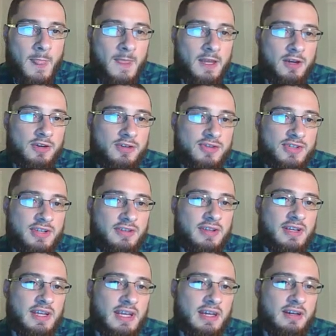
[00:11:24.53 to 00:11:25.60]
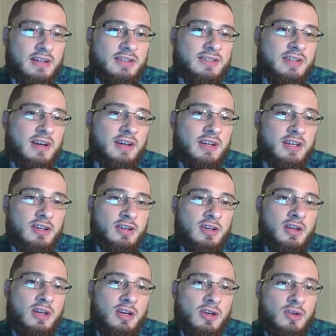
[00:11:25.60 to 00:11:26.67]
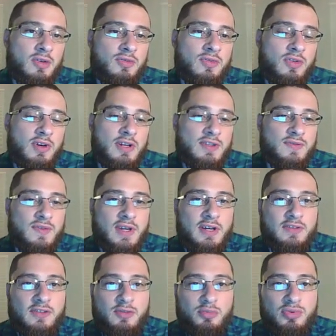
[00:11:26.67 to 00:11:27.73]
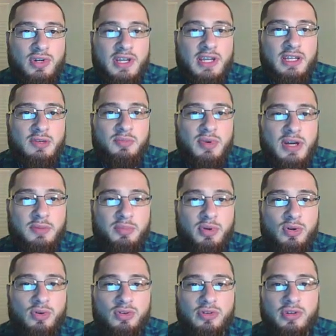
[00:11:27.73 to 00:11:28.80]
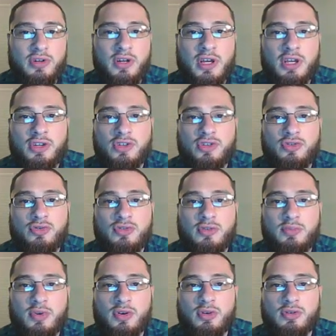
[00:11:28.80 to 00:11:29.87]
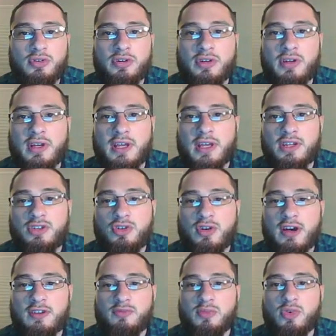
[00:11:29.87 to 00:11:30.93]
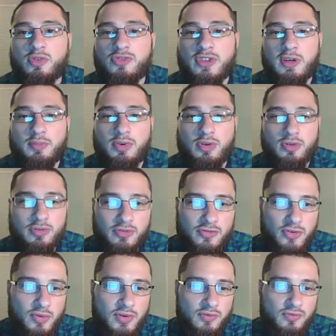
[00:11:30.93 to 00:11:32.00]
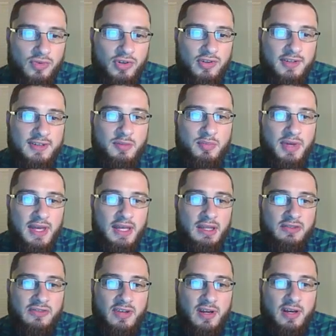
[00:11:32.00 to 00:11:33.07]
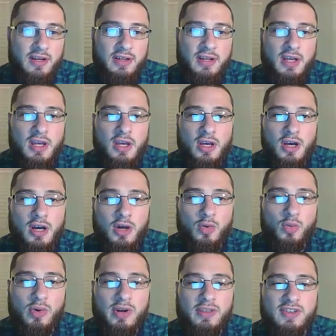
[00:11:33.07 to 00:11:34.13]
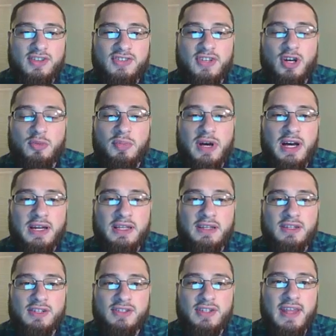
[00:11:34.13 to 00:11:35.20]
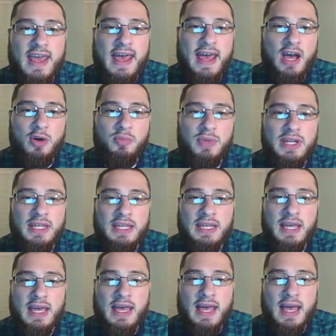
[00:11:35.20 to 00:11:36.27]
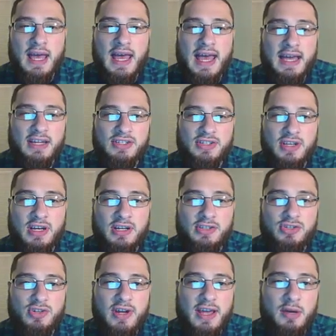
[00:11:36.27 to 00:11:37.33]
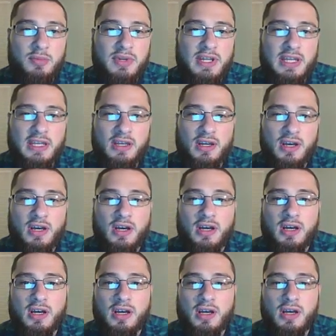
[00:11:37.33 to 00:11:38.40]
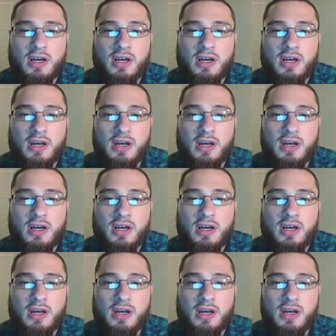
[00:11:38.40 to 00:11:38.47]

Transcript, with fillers: Here you see the anaxonic neurons found in the brain, bipolar, unipolar, and you have multipolar. So it really depends on uh, where the cell body is and how many axons or how many uh,